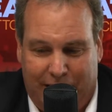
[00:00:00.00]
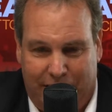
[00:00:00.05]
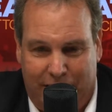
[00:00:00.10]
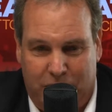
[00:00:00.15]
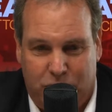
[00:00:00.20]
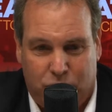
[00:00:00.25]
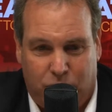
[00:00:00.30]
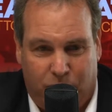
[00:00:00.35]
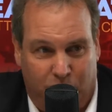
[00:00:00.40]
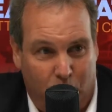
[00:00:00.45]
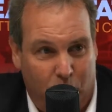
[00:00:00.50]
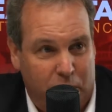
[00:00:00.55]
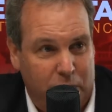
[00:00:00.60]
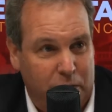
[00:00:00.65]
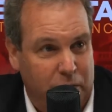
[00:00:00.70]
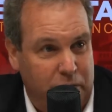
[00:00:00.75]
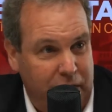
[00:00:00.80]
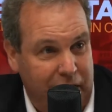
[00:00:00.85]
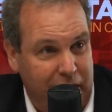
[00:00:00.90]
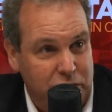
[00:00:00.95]
at least
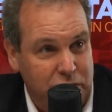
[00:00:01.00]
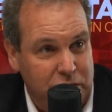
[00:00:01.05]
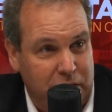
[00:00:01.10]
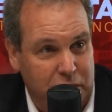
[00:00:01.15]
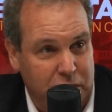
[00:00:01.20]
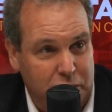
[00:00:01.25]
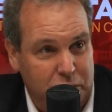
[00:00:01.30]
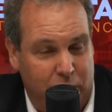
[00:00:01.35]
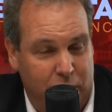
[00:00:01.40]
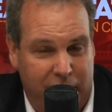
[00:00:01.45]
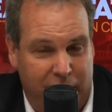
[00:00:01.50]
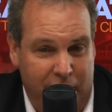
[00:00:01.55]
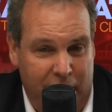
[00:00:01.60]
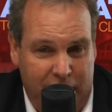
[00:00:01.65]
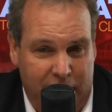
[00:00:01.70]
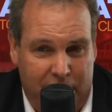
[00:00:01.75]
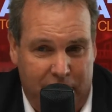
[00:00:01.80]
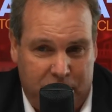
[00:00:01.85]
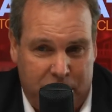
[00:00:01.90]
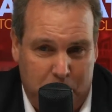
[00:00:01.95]
$400,000. This way,
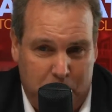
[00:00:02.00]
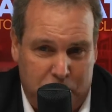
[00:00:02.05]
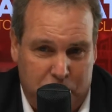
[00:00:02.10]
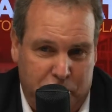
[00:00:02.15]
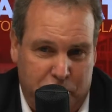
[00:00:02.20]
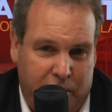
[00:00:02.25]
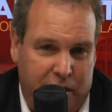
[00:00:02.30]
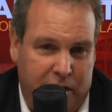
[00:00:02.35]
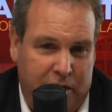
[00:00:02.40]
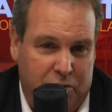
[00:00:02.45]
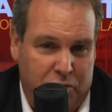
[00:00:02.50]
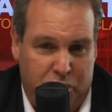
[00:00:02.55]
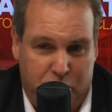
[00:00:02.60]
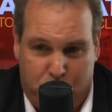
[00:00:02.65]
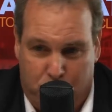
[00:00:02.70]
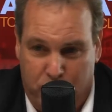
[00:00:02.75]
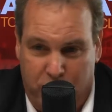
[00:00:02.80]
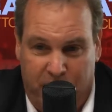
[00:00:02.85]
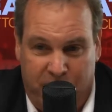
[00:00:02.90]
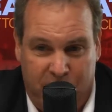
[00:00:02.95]
if someone's looking
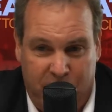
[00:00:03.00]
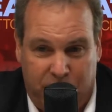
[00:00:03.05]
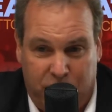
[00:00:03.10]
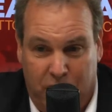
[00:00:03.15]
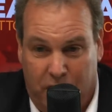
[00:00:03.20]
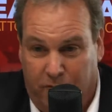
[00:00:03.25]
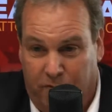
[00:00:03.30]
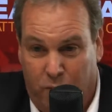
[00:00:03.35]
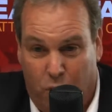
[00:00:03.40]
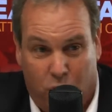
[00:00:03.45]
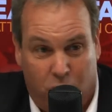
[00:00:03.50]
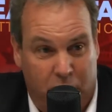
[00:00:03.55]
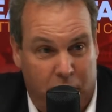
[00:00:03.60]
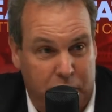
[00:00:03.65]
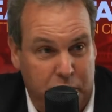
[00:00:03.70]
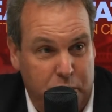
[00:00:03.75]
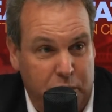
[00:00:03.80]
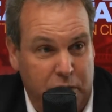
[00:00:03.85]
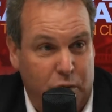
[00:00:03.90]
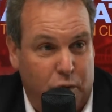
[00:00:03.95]
$350 to
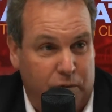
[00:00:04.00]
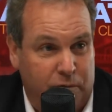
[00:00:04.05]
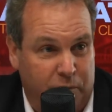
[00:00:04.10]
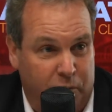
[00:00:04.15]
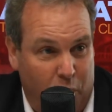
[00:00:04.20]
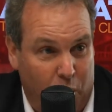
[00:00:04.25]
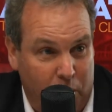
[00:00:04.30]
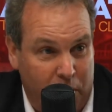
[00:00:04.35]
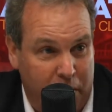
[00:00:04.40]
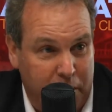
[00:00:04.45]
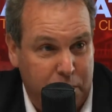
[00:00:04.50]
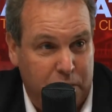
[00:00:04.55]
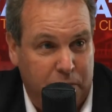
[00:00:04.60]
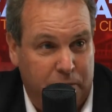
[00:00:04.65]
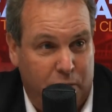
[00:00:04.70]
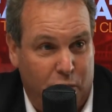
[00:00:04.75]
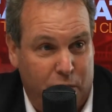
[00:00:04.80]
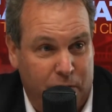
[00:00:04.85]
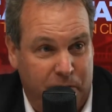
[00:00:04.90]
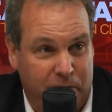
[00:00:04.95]
$400 or $400
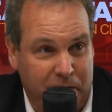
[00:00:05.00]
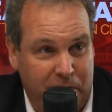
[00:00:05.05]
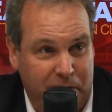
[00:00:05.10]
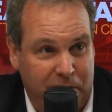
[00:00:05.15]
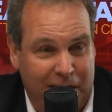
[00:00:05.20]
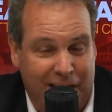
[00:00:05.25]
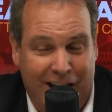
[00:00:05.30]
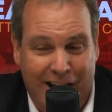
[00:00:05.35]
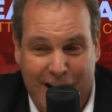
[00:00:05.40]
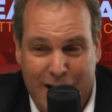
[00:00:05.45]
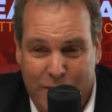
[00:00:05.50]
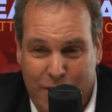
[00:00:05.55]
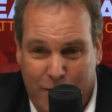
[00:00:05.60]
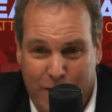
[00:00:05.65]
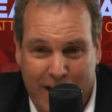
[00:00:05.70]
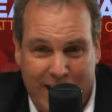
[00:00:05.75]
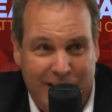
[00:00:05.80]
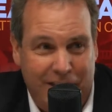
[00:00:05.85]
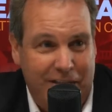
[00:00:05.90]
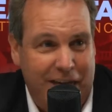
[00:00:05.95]
to $450,
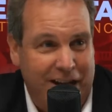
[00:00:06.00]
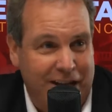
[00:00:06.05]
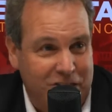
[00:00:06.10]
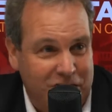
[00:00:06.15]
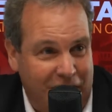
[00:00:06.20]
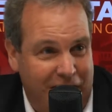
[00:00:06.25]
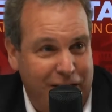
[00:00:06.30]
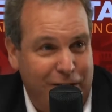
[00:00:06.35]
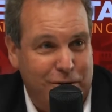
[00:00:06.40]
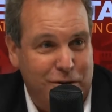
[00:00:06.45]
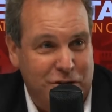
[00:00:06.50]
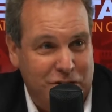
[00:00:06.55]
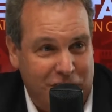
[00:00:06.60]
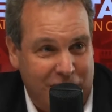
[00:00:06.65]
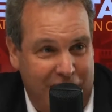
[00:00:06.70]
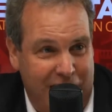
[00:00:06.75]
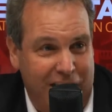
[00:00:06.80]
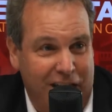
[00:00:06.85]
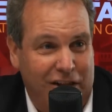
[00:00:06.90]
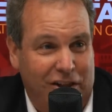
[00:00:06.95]
they're hitting that entire
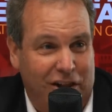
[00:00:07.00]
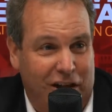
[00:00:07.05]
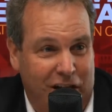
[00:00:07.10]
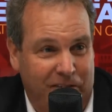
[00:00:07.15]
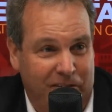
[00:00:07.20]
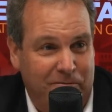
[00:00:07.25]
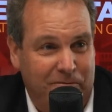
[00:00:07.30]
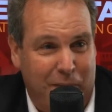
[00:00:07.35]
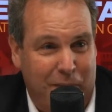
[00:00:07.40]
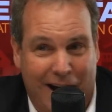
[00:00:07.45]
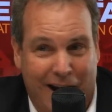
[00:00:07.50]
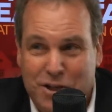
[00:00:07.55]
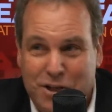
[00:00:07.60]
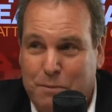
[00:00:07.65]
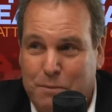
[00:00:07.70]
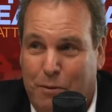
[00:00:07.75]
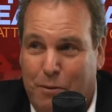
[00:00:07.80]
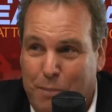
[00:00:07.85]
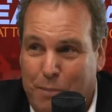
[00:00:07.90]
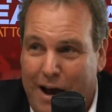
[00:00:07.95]
scale of
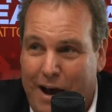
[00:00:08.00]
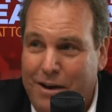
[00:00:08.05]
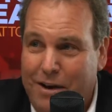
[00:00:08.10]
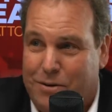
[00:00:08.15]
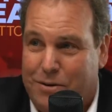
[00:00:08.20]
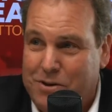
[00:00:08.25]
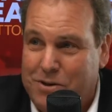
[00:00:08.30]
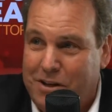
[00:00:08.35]
possible buyers.